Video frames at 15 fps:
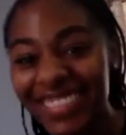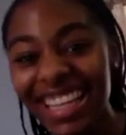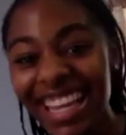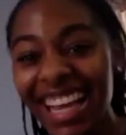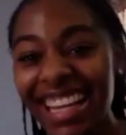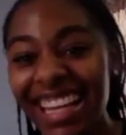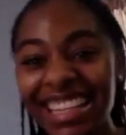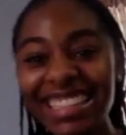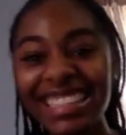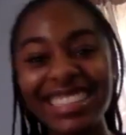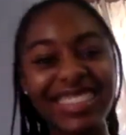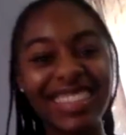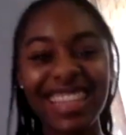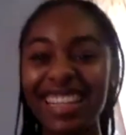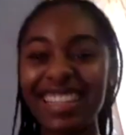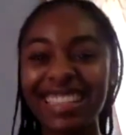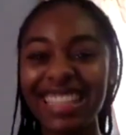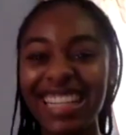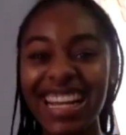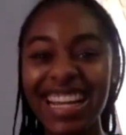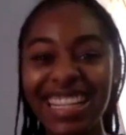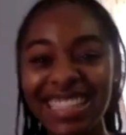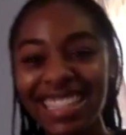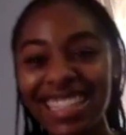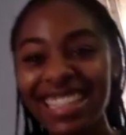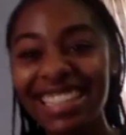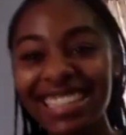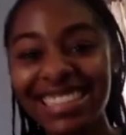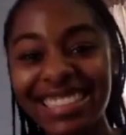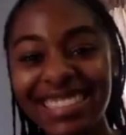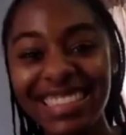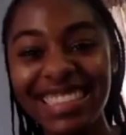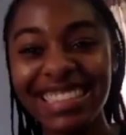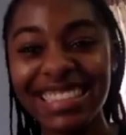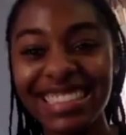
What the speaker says: How y'all doing out there? How y'all doing?